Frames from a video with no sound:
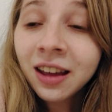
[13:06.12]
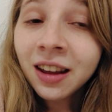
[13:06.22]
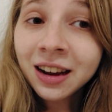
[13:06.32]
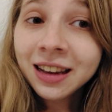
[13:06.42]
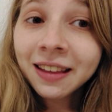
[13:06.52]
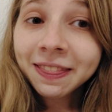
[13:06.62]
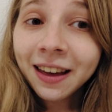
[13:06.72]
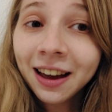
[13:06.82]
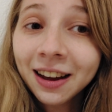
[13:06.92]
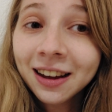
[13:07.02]
I get
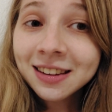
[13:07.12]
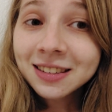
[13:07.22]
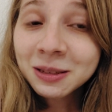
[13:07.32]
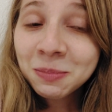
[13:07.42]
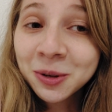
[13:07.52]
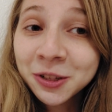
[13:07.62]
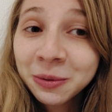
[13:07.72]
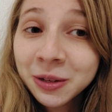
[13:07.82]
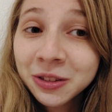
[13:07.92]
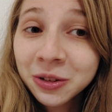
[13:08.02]
that as a
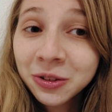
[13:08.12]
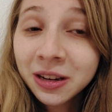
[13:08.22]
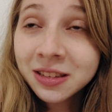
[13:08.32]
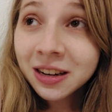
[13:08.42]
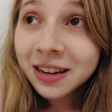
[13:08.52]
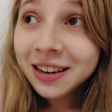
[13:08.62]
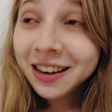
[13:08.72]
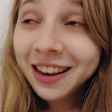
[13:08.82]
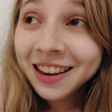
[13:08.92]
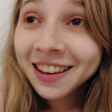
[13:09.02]
person with social
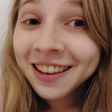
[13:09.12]
anxiety.